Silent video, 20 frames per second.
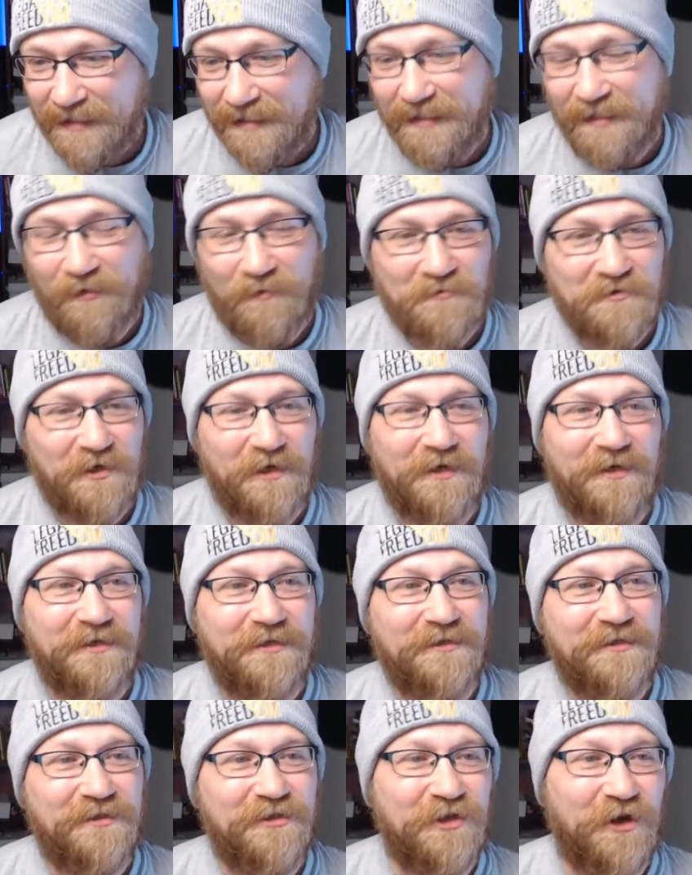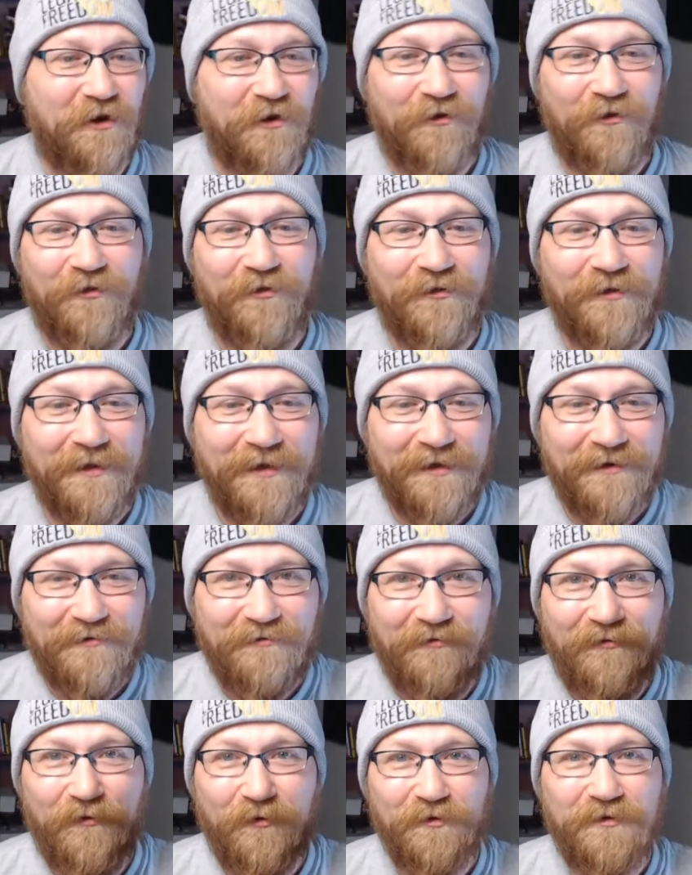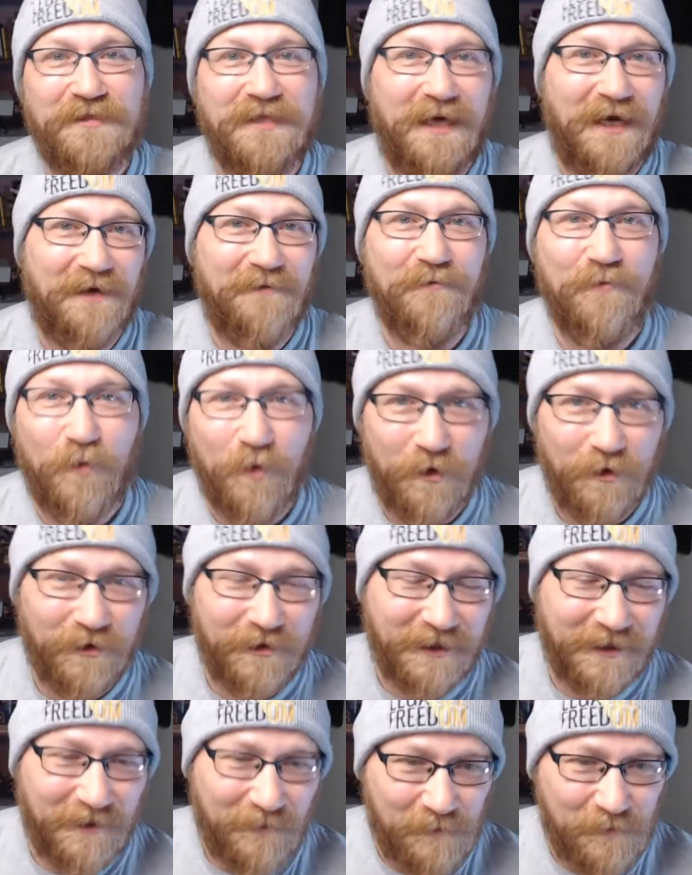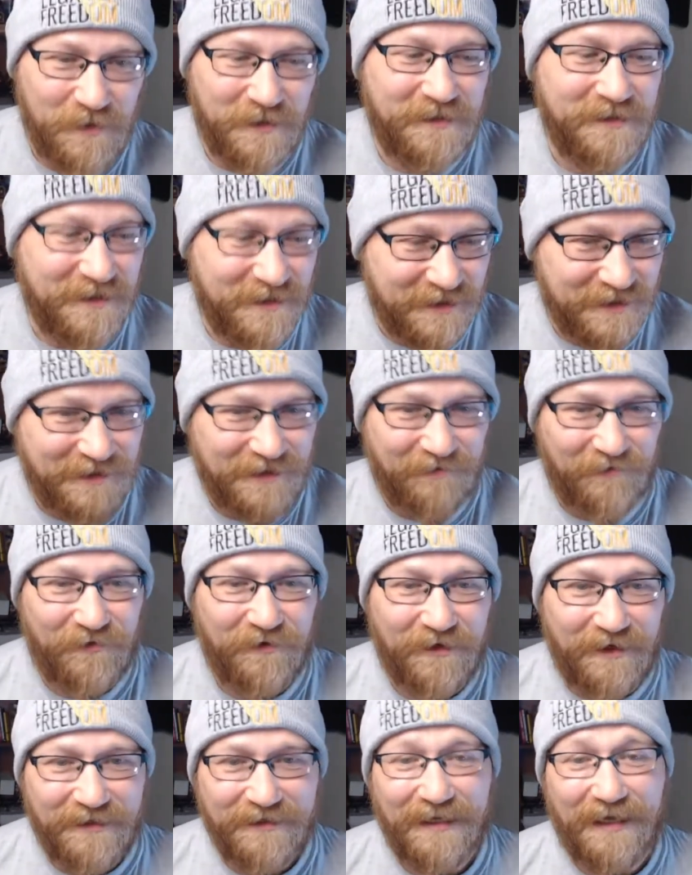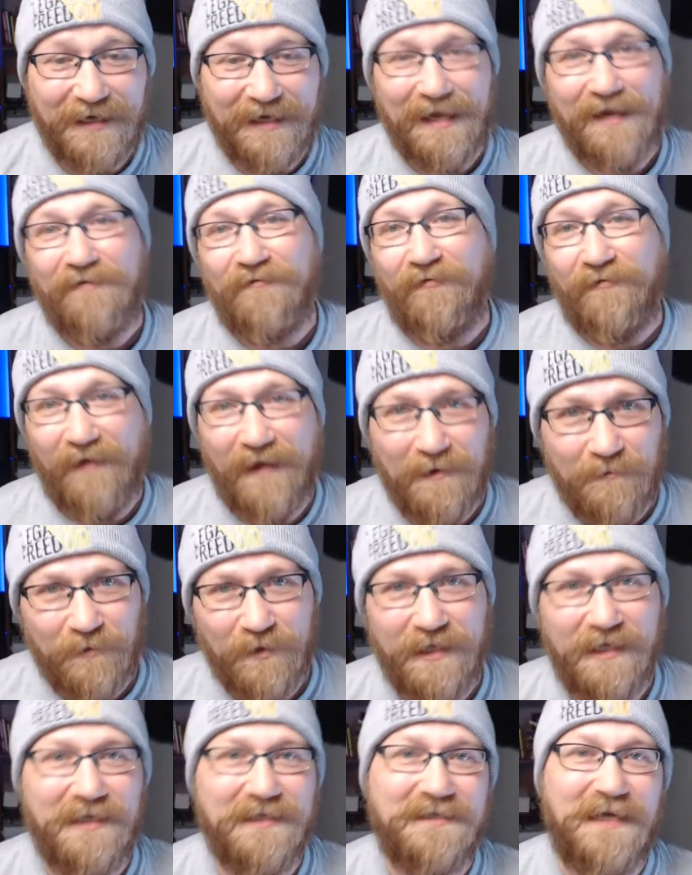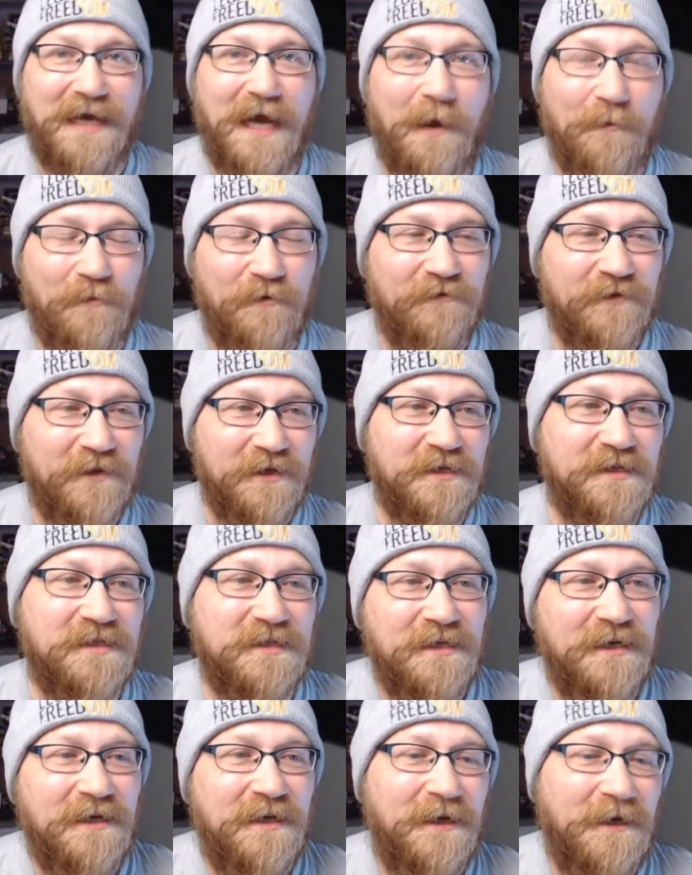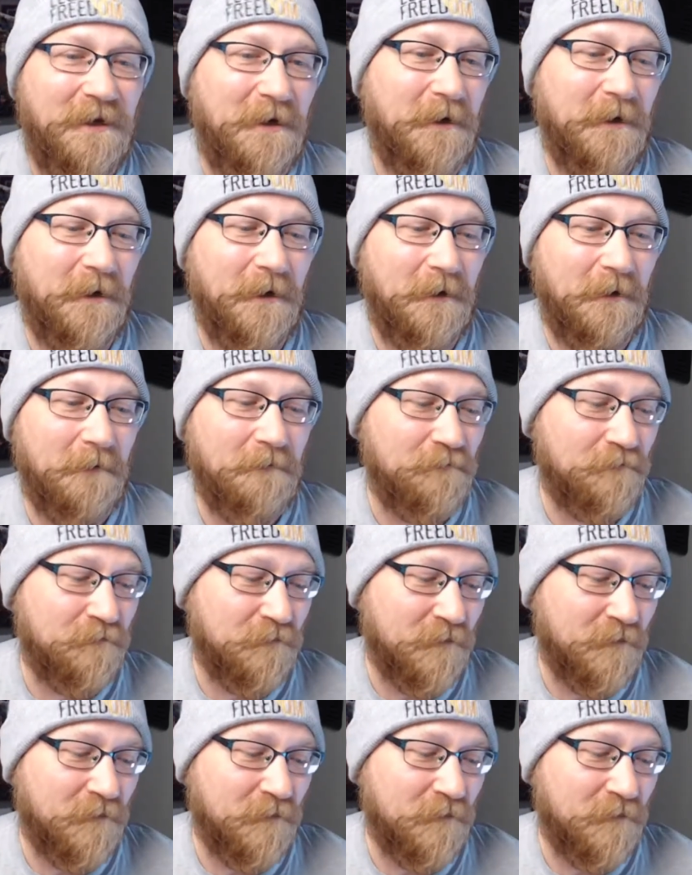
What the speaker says: I'm trying to juggle full-time work and a business and everything like that, and family on top of this. And